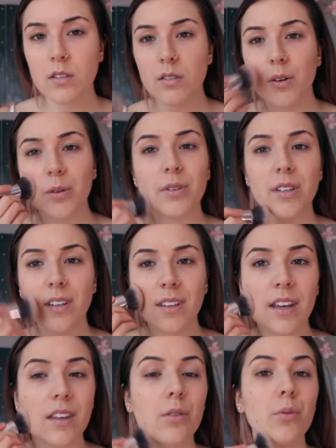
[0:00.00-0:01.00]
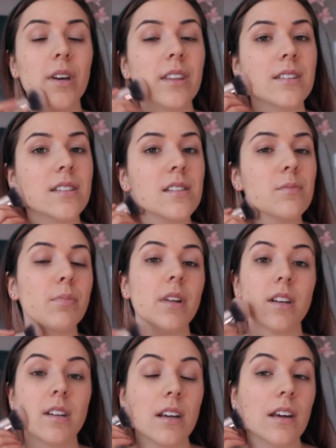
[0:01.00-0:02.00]
So I really like the way this is
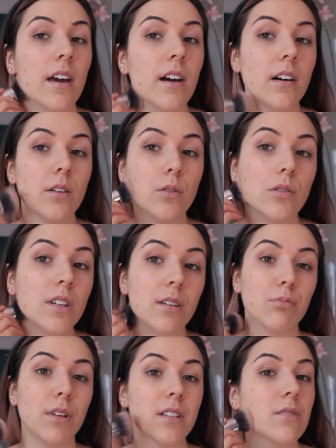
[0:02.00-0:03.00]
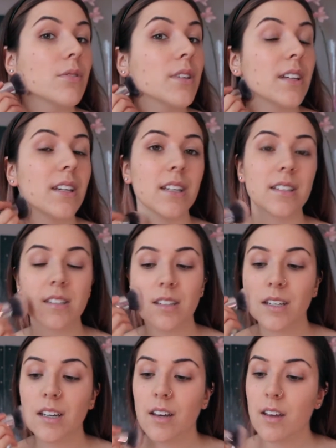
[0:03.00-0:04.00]
blending out. It blends really
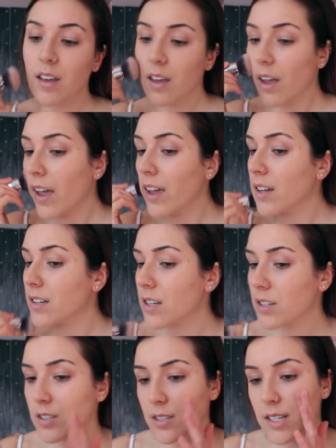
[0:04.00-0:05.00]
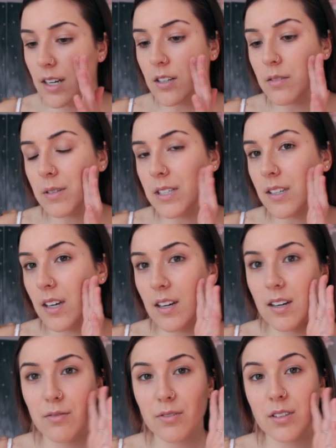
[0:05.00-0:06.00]
easily, and I just touch my skin
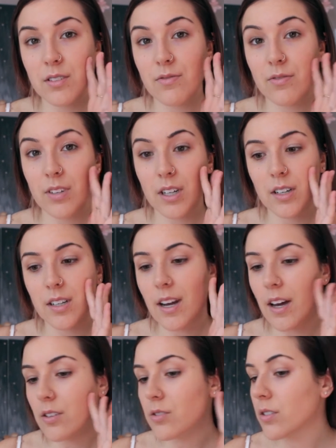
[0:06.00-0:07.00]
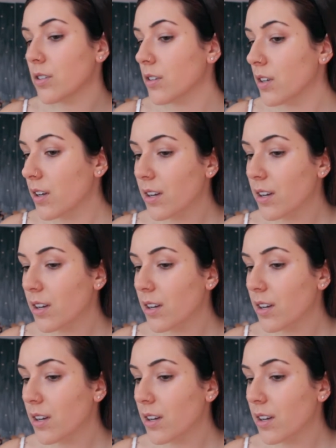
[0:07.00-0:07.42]
and it feels very natural.